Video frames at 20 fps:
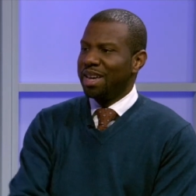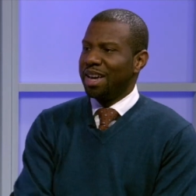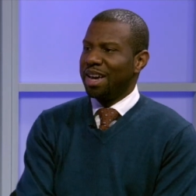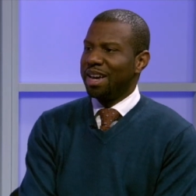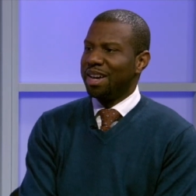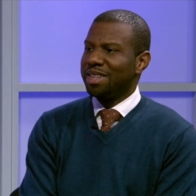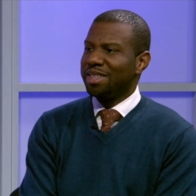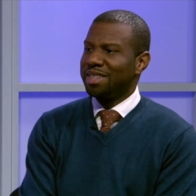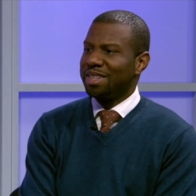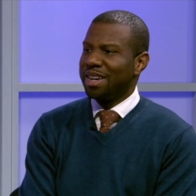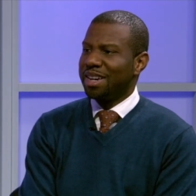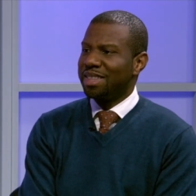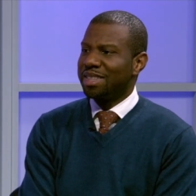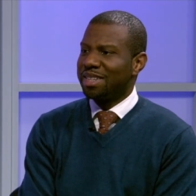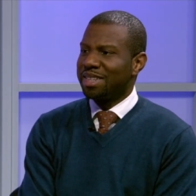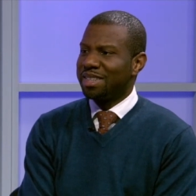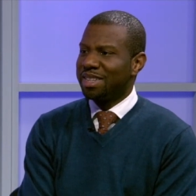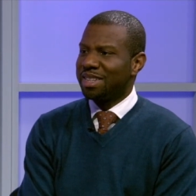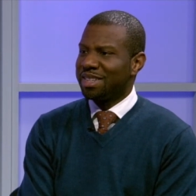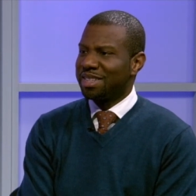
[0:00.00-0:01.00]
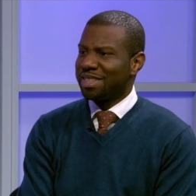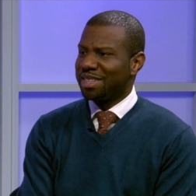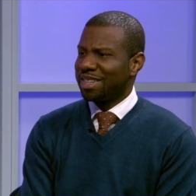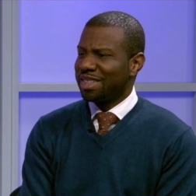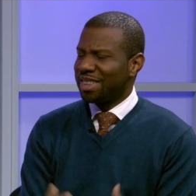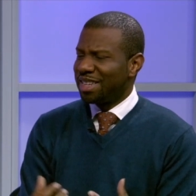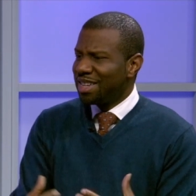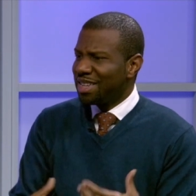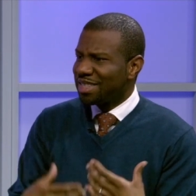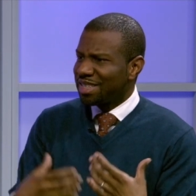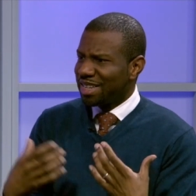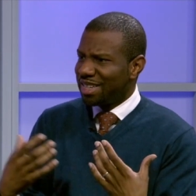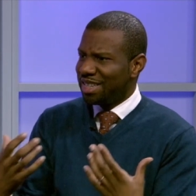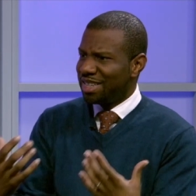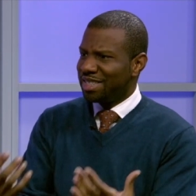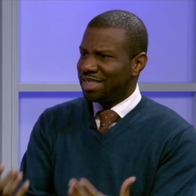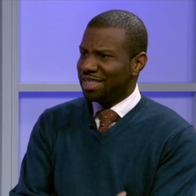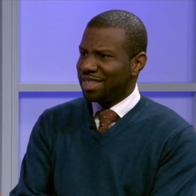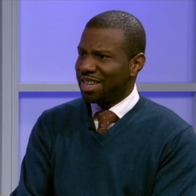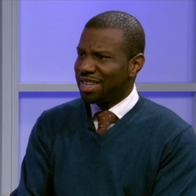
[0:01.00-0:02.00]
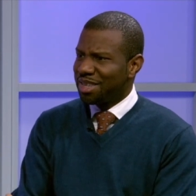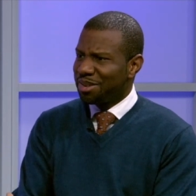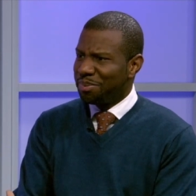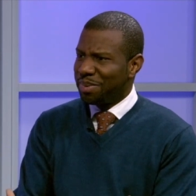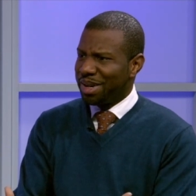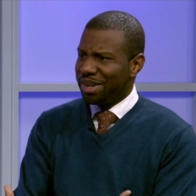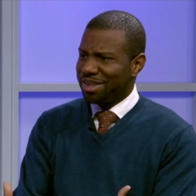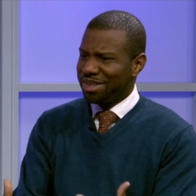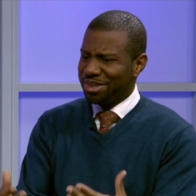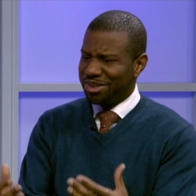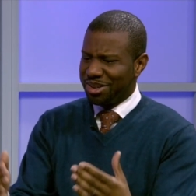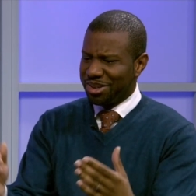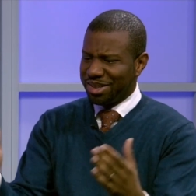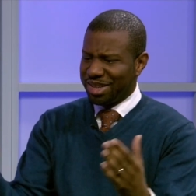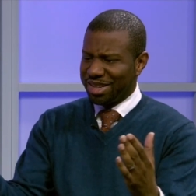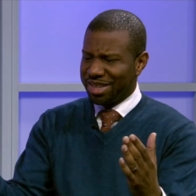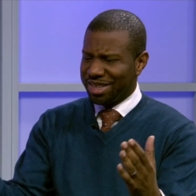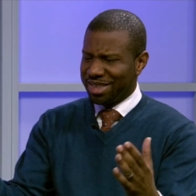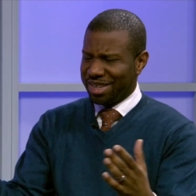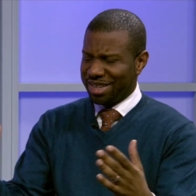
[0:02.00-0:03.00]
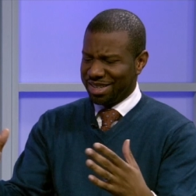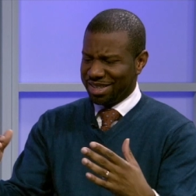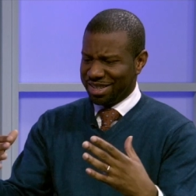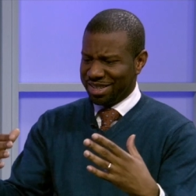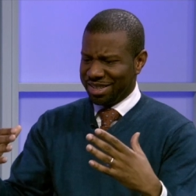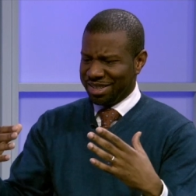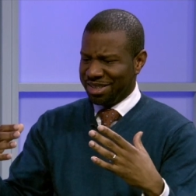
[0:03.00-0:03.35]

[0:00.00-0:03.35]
And, and the, the, the things that he said about, you know, like, like,